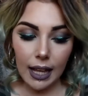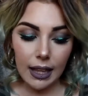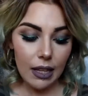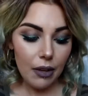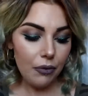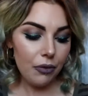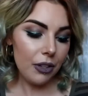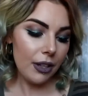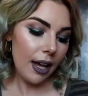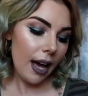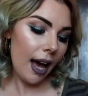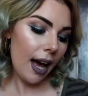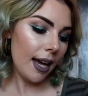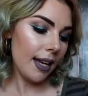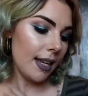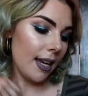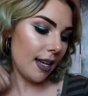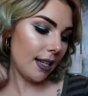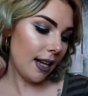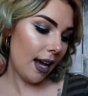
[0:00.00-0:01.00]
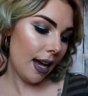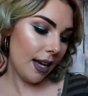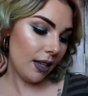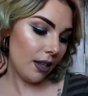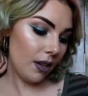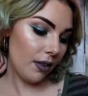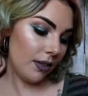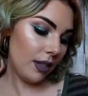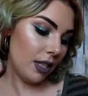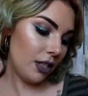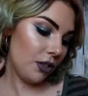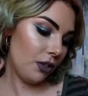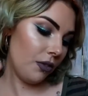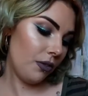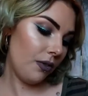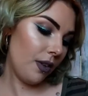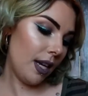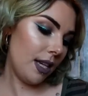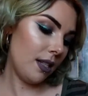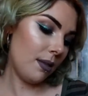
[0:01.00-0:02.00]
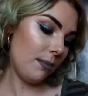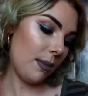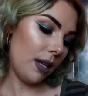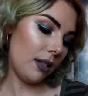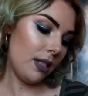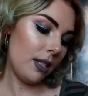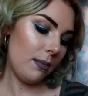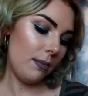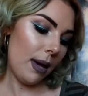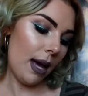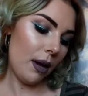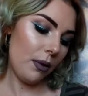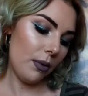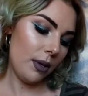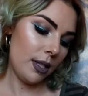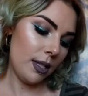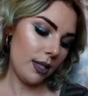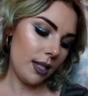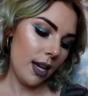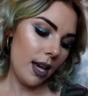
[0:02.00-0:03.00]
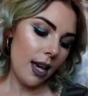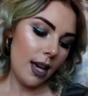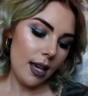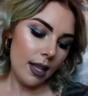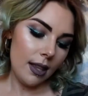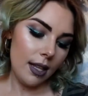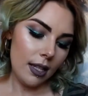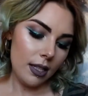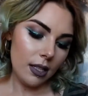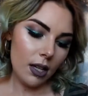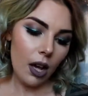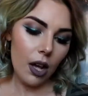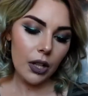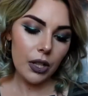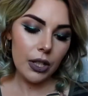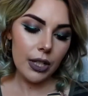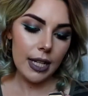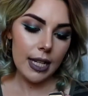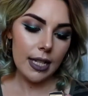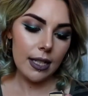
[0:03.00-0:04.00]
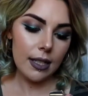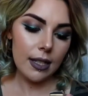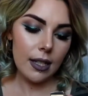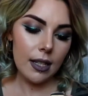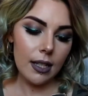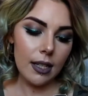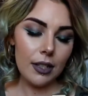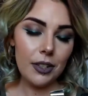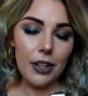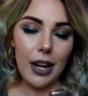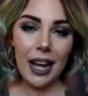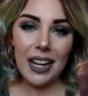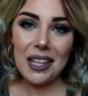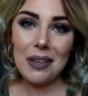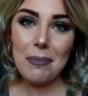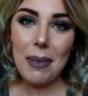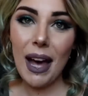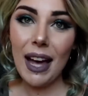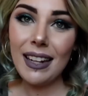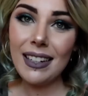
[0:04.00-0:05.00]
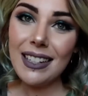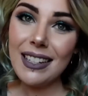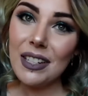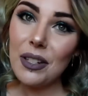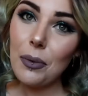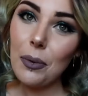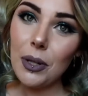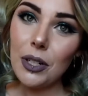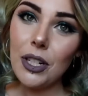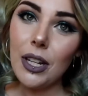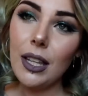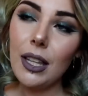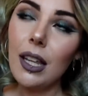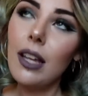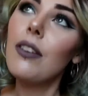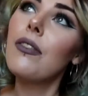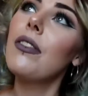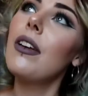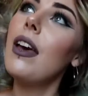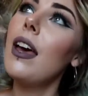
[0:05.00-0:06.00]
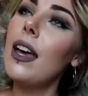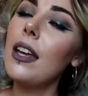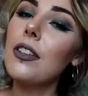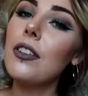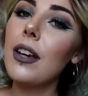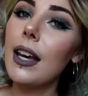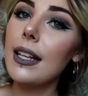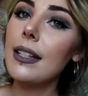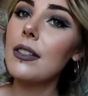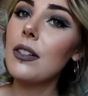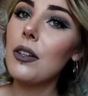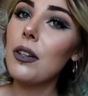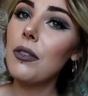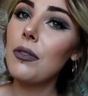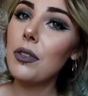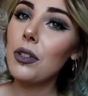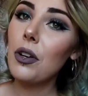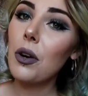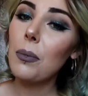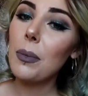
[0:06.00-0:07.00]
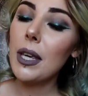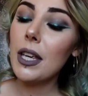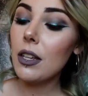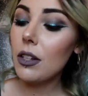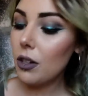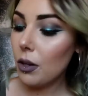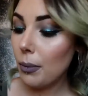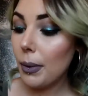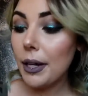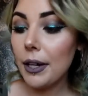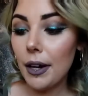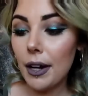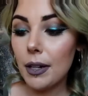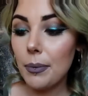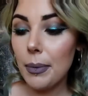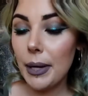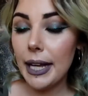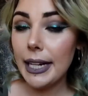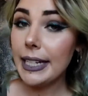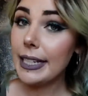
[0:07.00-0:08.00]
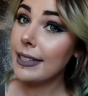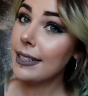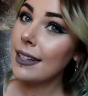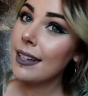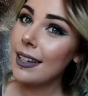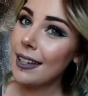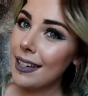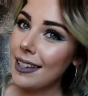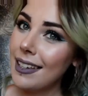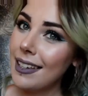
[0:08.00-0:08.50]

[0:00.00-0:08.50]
and then for the high end, I love these Too Faced melted matte ones. This color is the granny panties, which I love, and you guys know, if you know me, you know my granny panties,